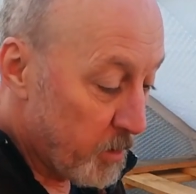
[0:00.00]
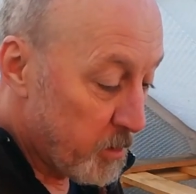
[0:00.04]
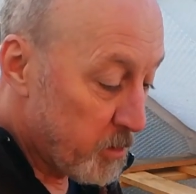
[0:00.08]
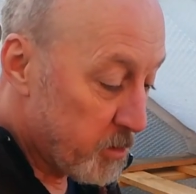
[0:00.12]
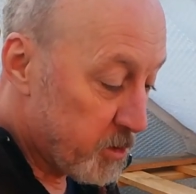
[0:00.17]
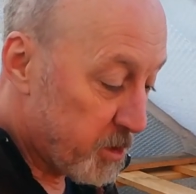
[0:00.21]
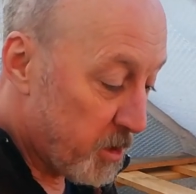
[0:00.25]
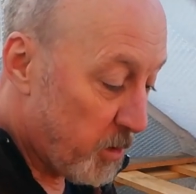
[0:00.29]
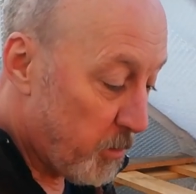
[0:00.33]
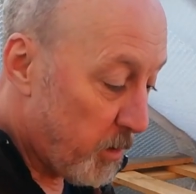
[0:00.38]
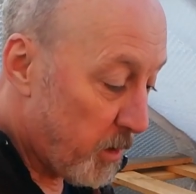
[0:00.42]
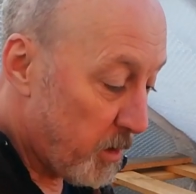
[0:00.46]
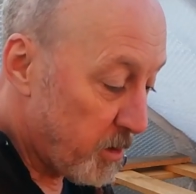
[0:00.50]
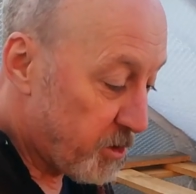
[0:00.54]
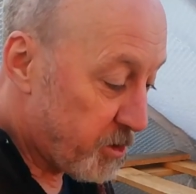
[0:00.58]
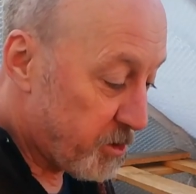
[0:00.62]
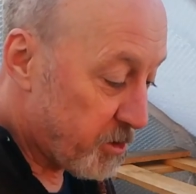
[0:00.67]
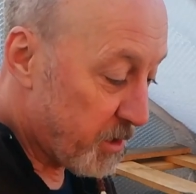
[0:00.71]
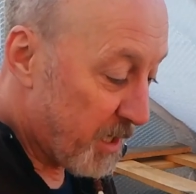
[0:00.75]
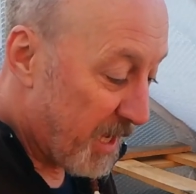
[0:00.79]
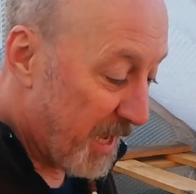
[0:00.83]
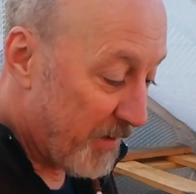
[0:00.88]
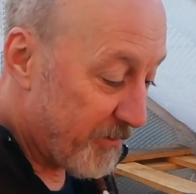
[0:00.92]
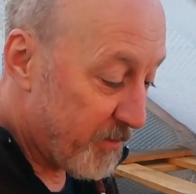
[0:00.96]
So I
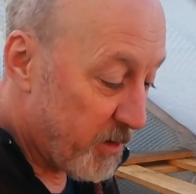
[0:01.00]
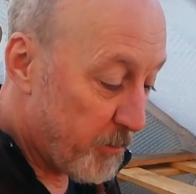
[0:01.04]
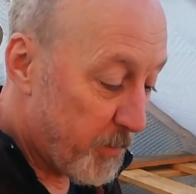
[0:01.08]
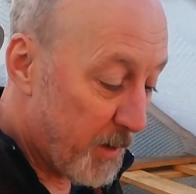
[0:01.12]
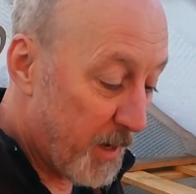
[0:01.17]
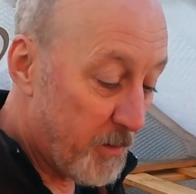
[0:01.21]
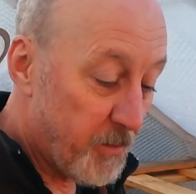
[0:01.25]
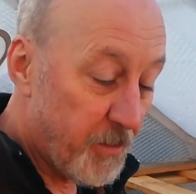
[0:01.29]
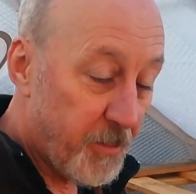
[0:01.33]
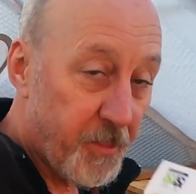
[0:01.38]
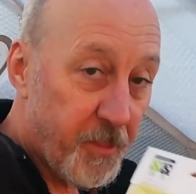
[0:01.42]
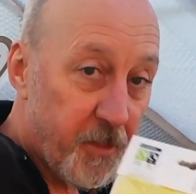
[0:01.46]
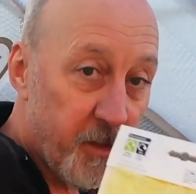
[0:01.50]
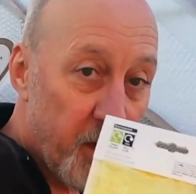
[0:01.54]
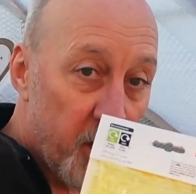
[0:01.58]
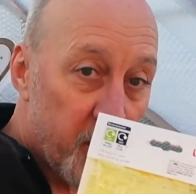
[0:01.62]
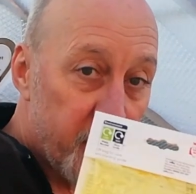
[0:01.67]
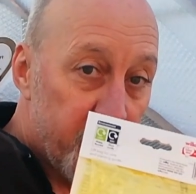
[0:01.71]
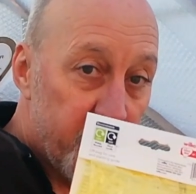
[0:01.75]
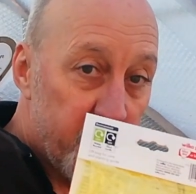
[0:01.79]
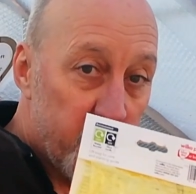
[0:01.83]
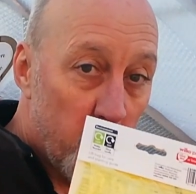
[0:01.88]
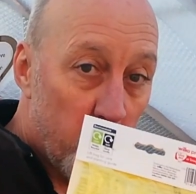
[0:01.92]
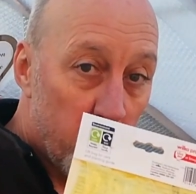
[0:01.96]
should have about
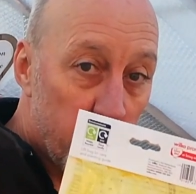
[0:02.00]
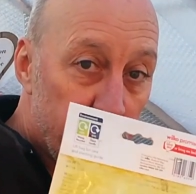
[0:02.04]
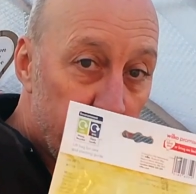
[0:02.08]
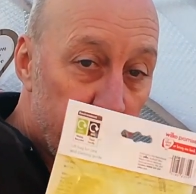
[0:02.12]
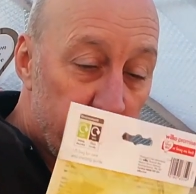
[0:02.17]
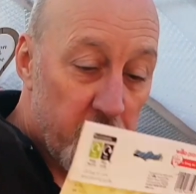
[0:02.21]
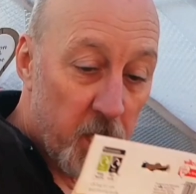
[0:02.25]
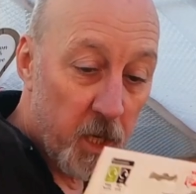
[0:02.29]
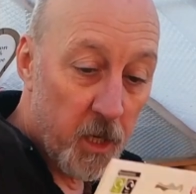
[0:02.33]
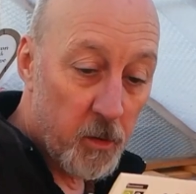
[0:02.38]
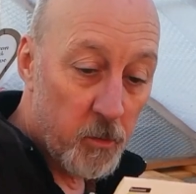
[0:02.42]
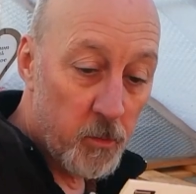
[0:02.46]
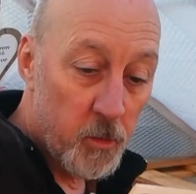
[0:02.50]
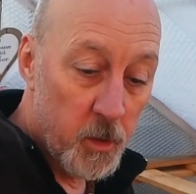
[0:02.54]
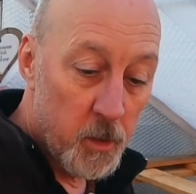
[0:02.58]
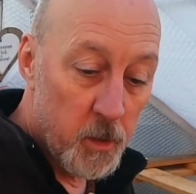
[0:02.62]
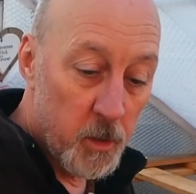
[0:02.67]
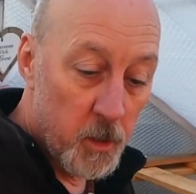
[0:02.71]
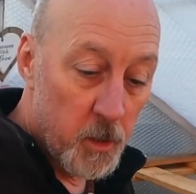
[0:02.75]
30 or so